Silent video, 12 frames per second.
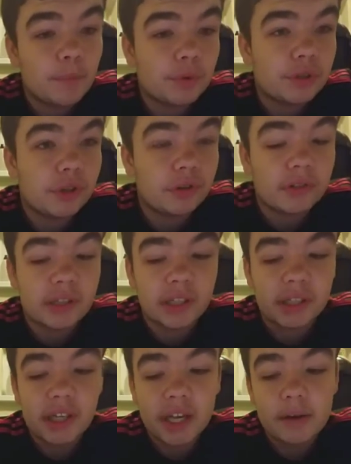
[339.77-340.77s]

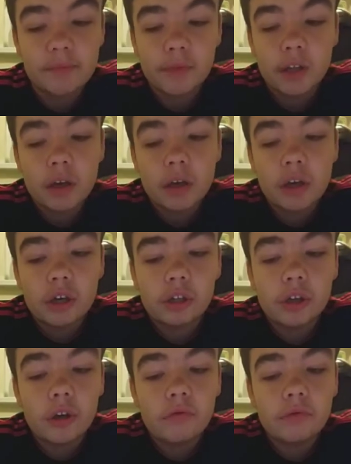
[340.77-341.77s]
Tuesday's game.
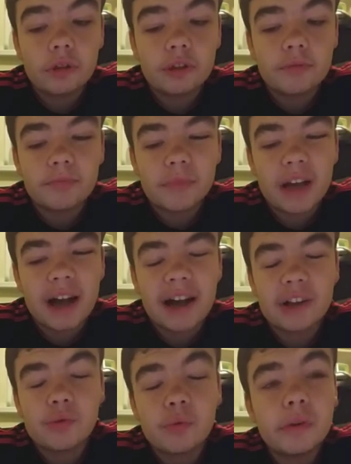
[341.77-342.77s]
Goats, I
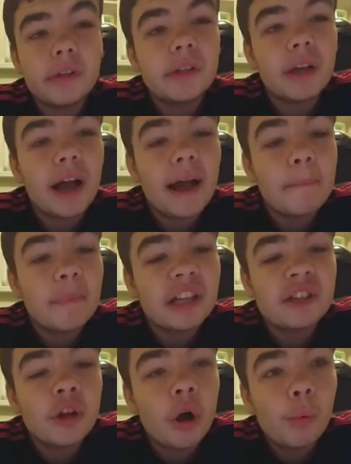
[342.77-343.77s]
don't.
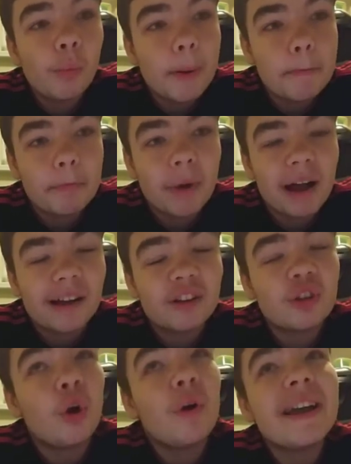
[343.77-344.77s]
He's not a win back.
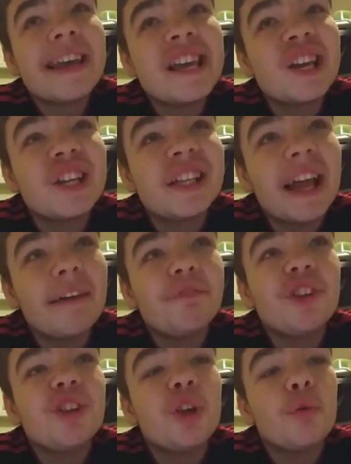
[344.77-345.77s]
No, he can
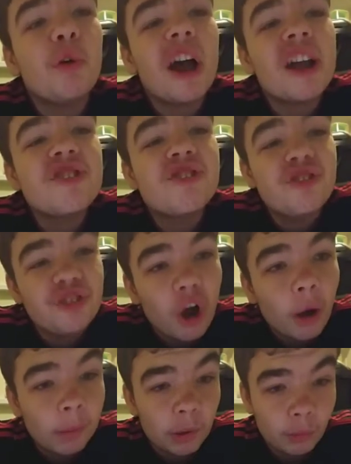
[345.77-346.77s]
definitely do a
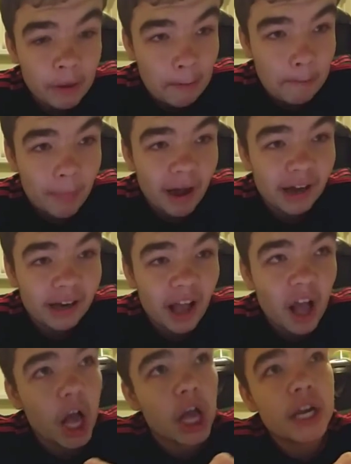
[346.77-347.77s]
job at win back,
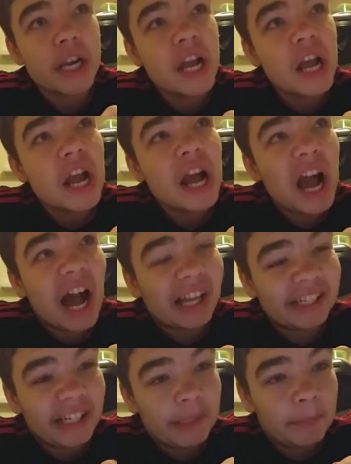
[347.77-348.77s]
and I
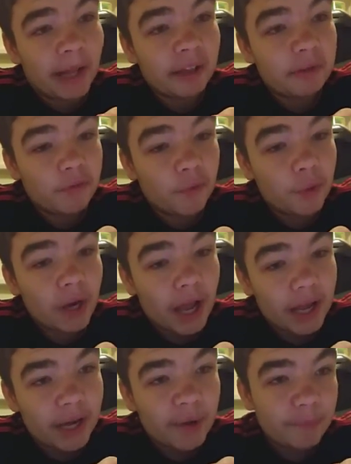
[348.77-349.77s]
think especially with
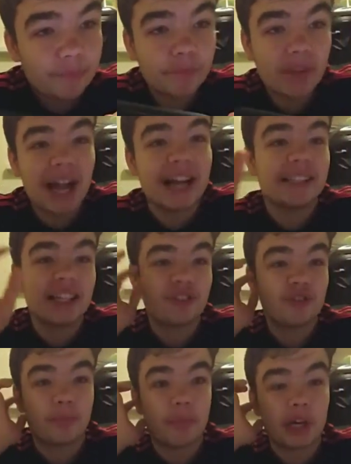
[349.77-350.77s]
Onang, I think
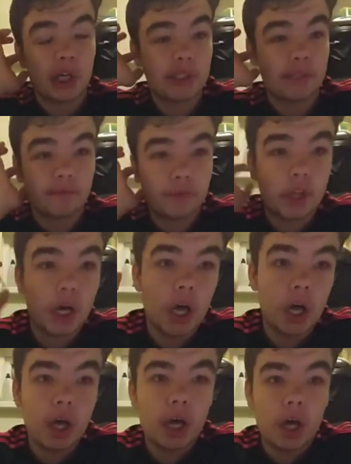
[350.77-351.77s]
just because of the
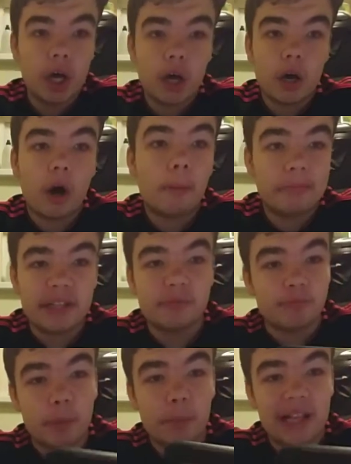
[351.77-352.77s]

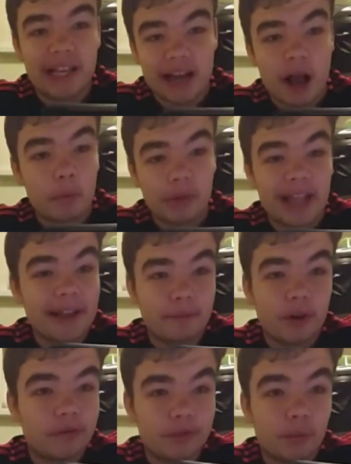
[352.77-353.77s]
opposition we're playing, I will lay
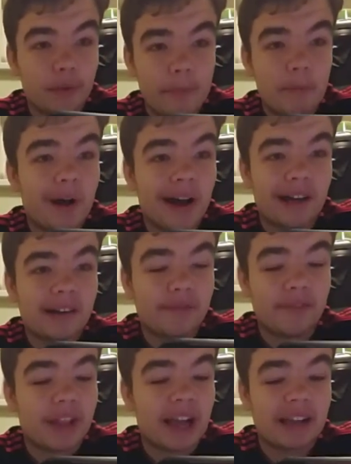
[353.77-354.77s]
Goats a win back
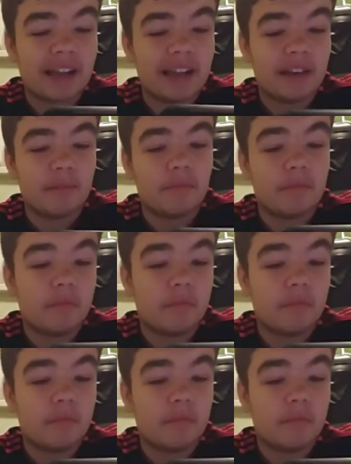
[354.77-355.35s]
for that game.